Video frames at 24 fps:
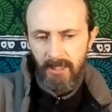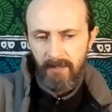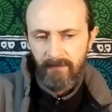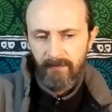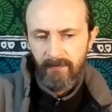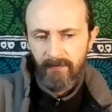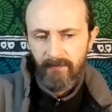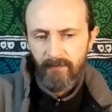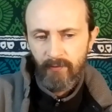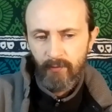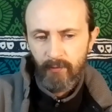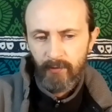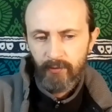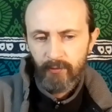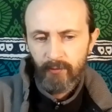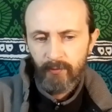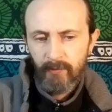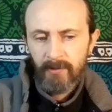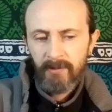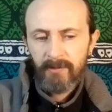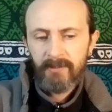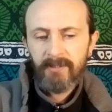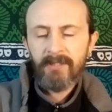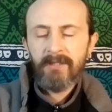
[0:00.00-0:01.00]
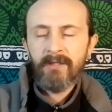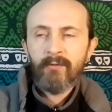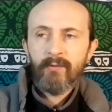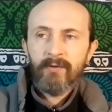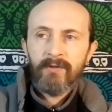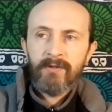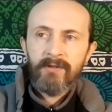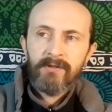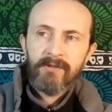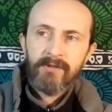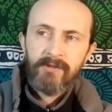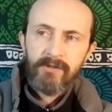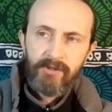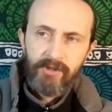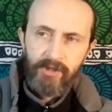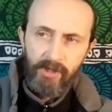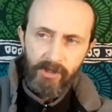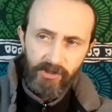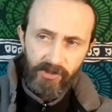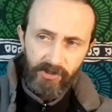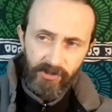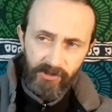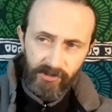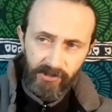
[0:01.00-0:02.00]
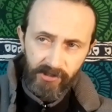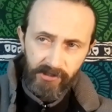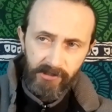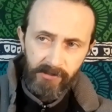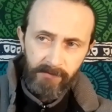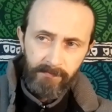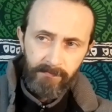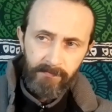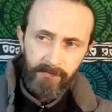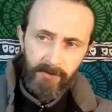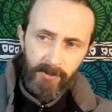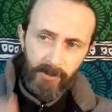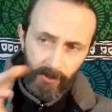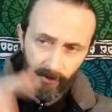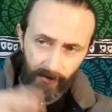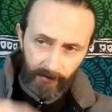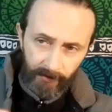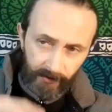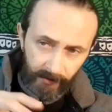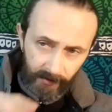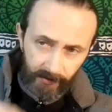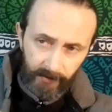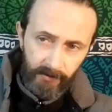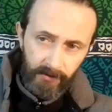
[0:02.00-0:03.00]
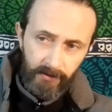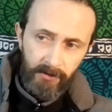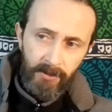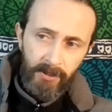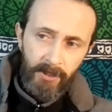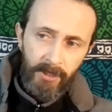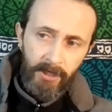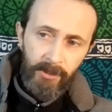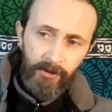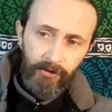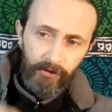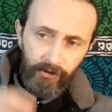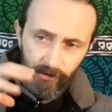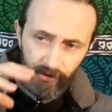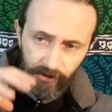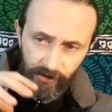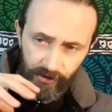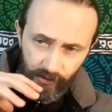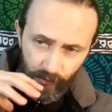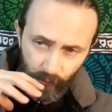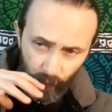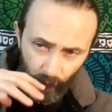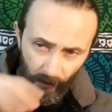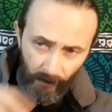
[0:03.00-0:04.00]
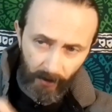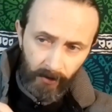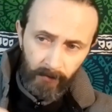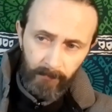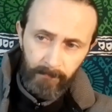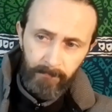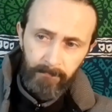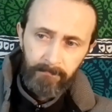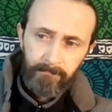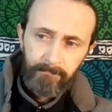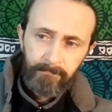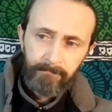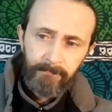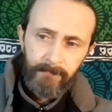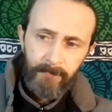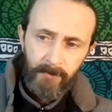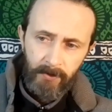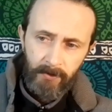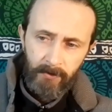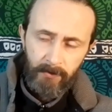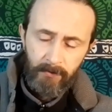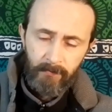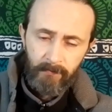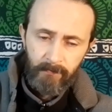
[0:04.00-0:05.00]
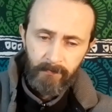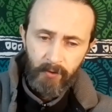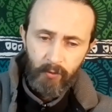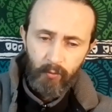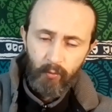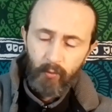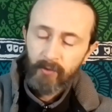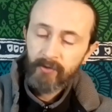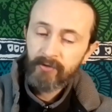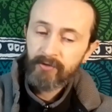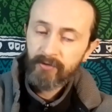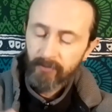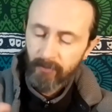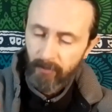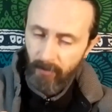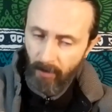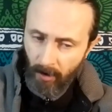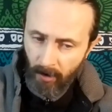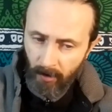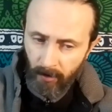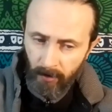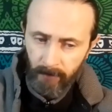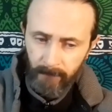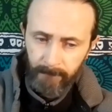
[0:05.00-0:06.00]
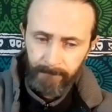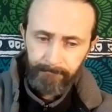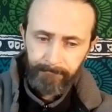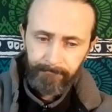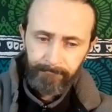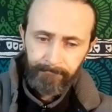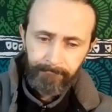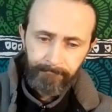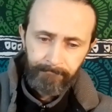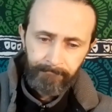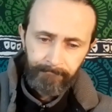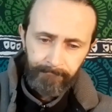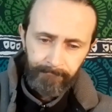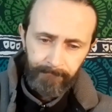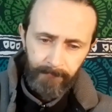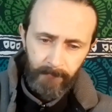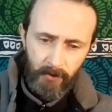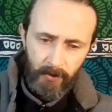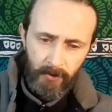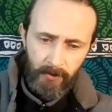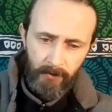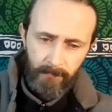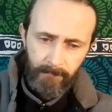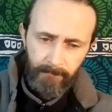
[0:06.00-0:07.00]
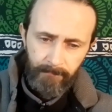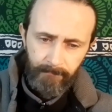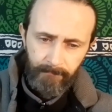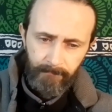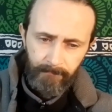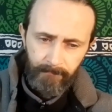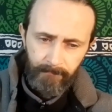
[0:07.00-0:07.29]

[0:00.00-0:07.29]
Even if you were do, dealing with a justice system here in this realm, you know, with the law, you know.